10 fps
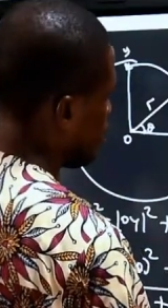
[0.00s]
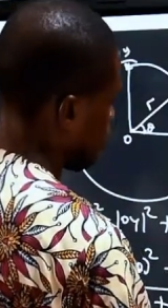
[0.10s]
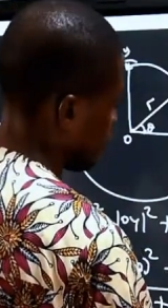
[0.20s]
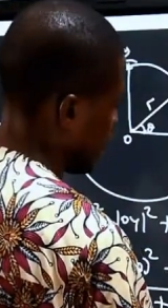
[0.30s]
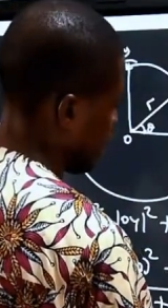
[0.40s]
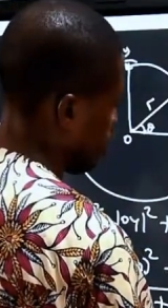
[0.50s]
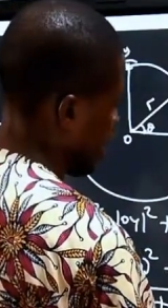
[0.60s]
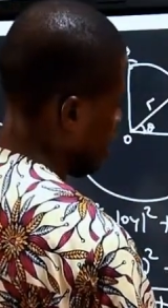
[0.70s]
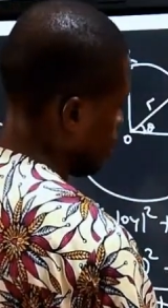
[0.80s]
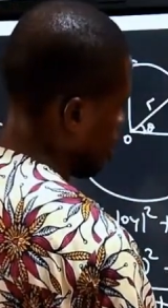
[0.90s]
cotangent. We
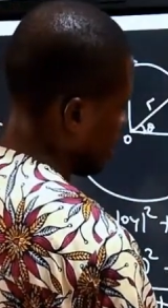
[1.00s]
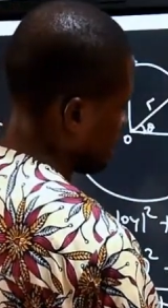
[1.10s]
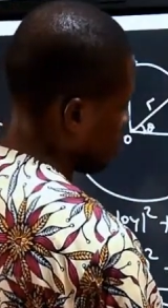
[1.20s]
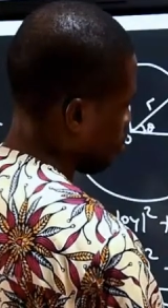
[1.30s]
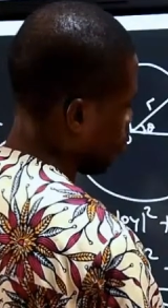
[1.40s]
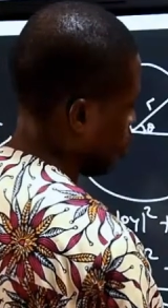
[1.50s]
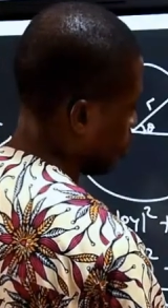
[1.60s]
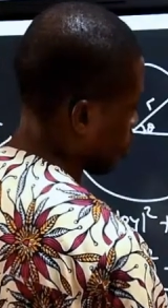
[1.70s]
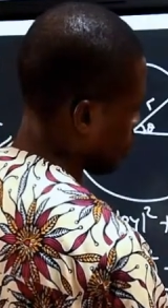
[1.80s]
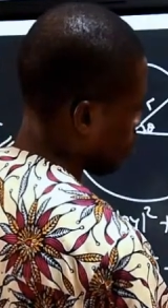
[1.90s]
have 1
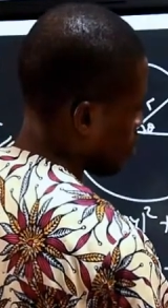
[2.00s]
plus